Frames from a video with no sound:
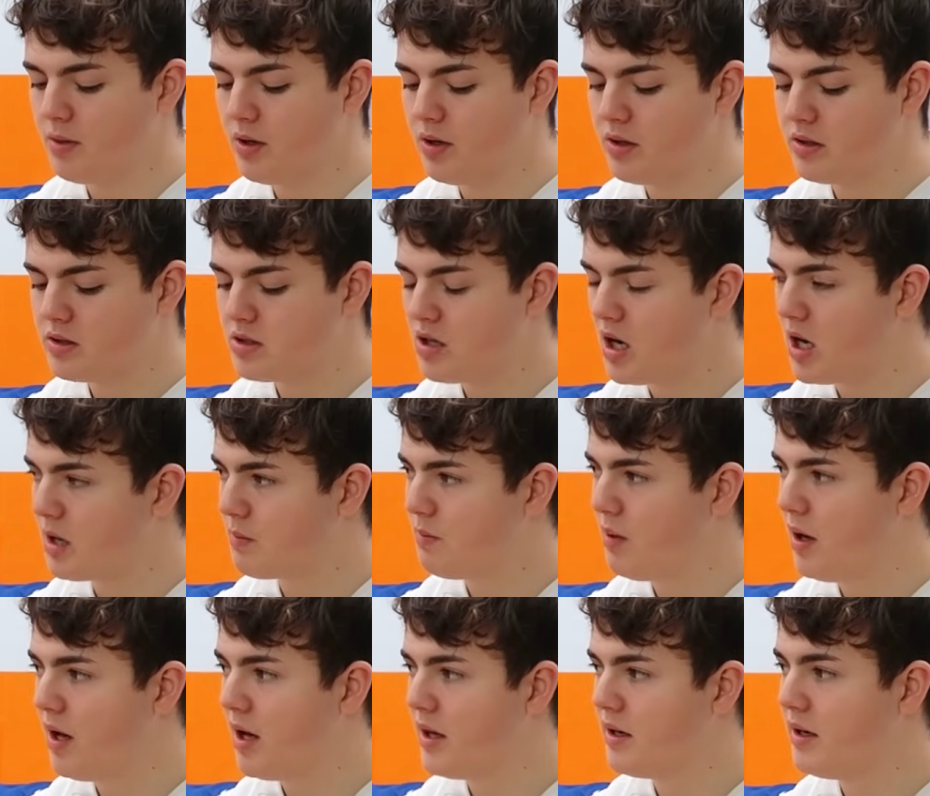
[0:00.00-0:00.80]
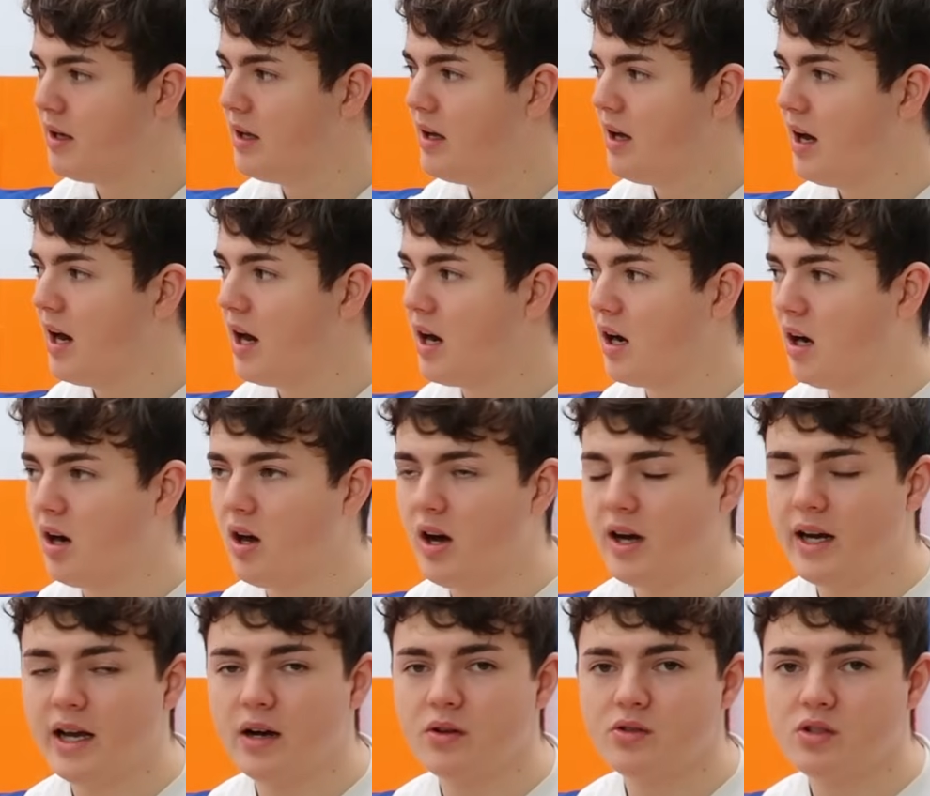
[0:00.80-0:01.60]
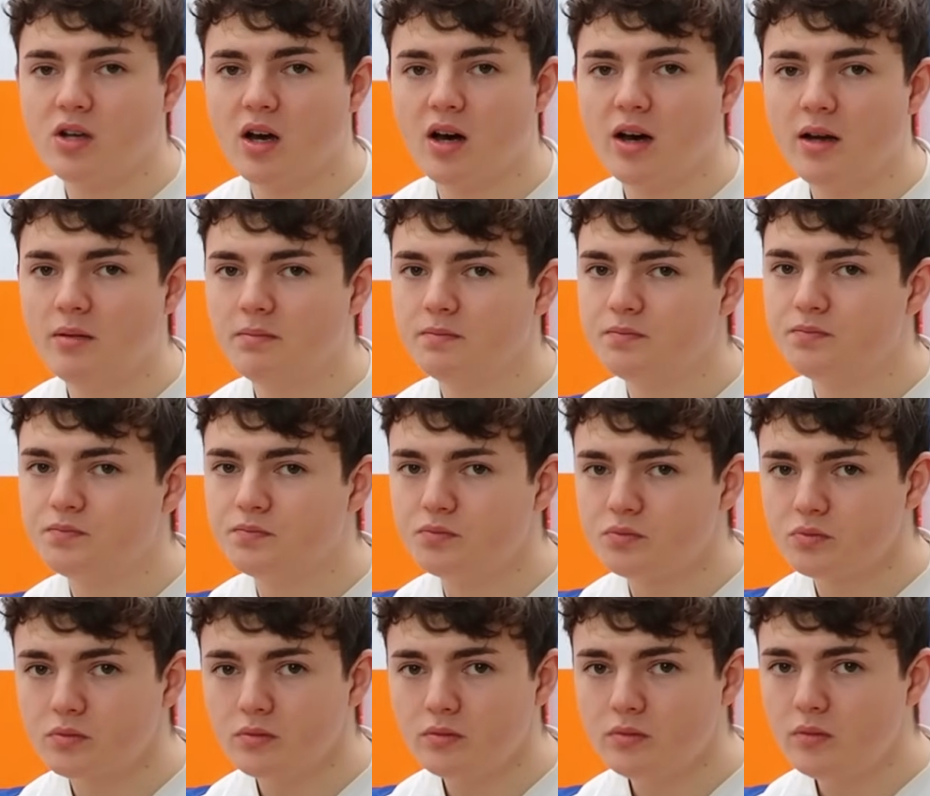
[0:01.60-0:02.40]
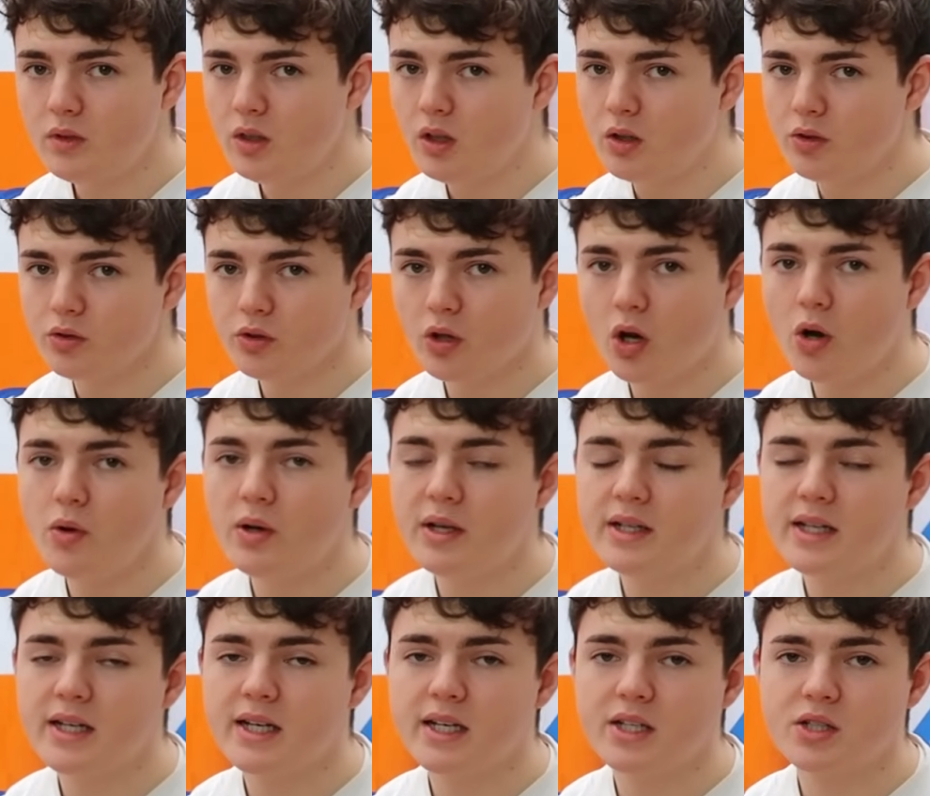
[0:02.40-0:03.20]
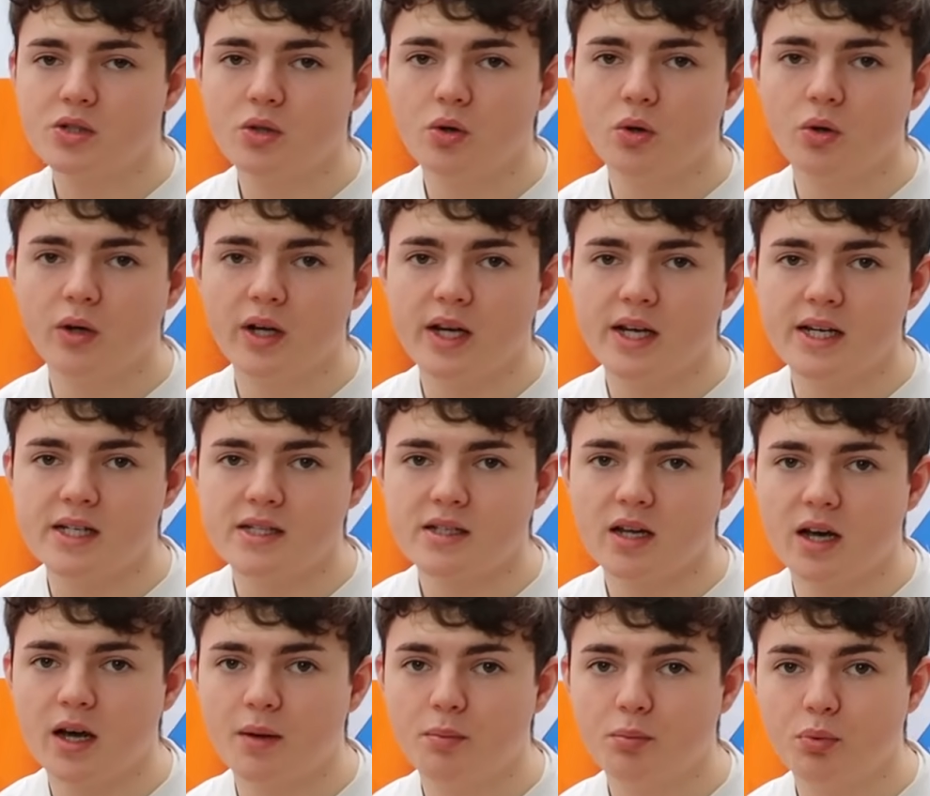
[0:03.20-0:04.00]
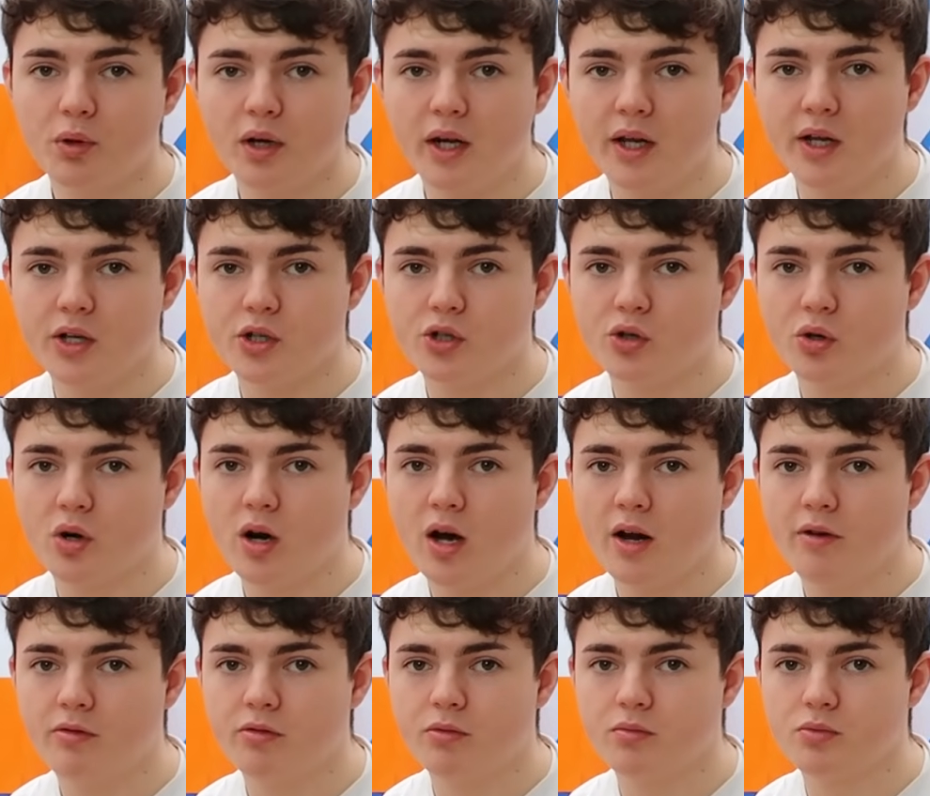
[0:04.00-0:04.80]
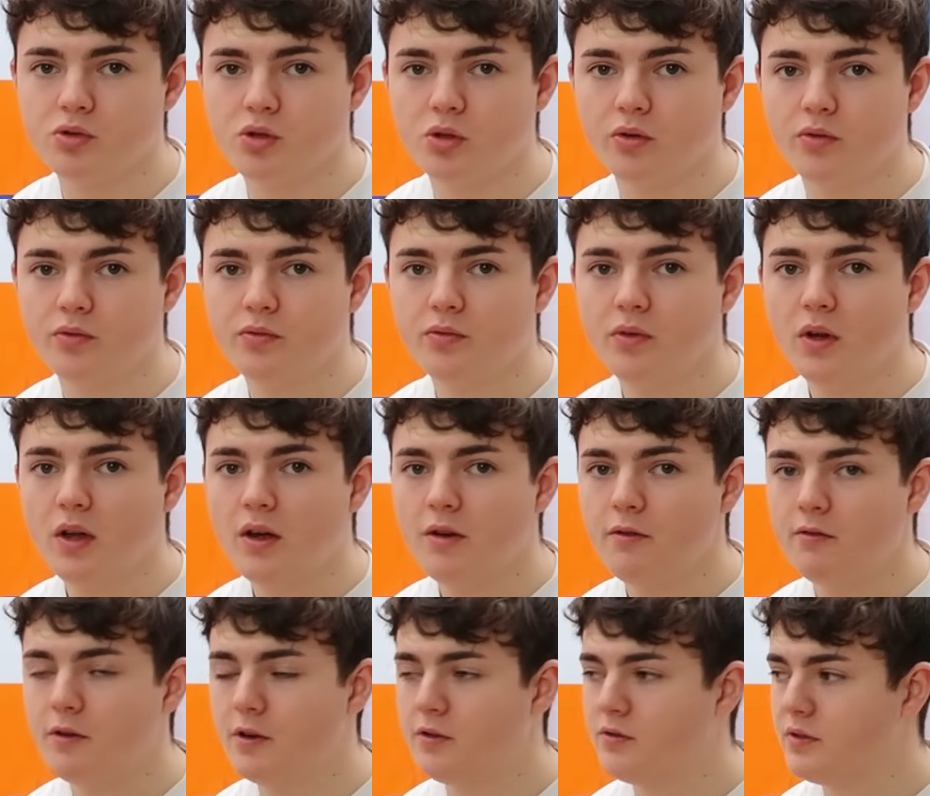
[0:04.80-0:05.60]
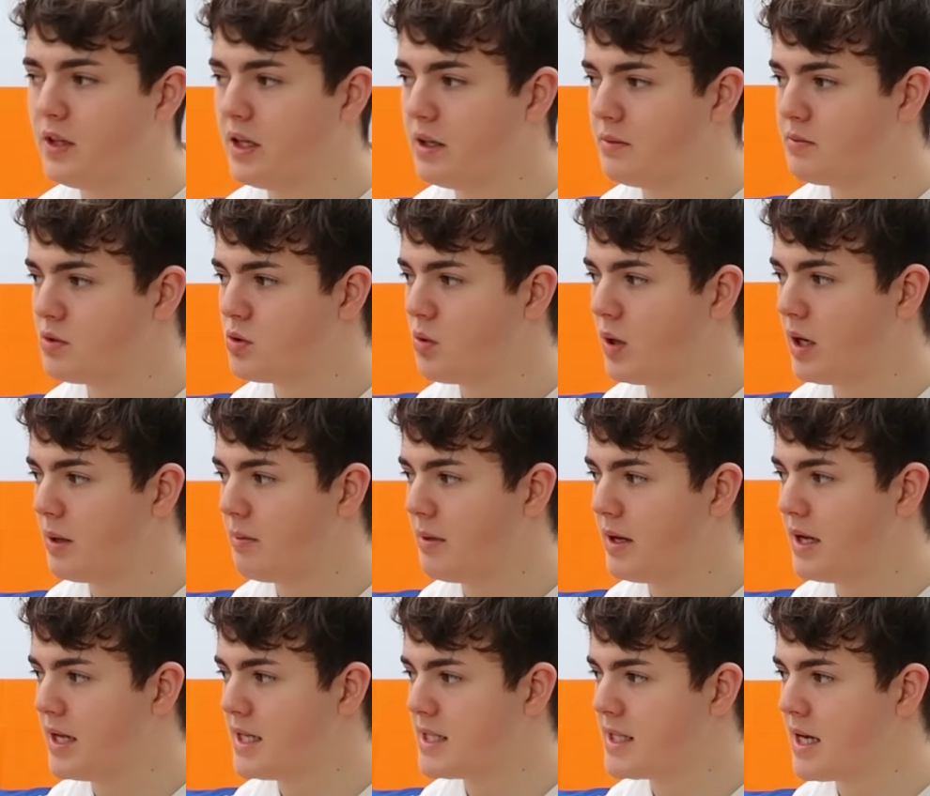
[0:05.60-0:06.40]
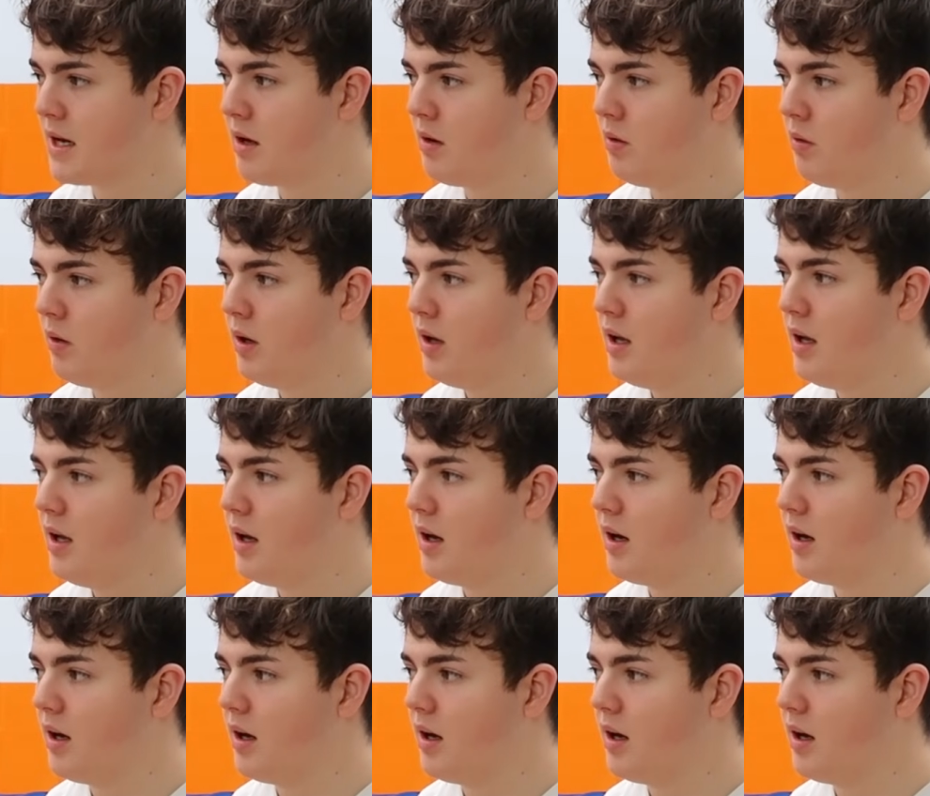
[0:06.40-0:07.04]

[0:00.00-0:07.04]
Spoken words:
But Tyke Byrne, at line-out time, not only did he score his brilliant try from sort of 15, 20 metres out,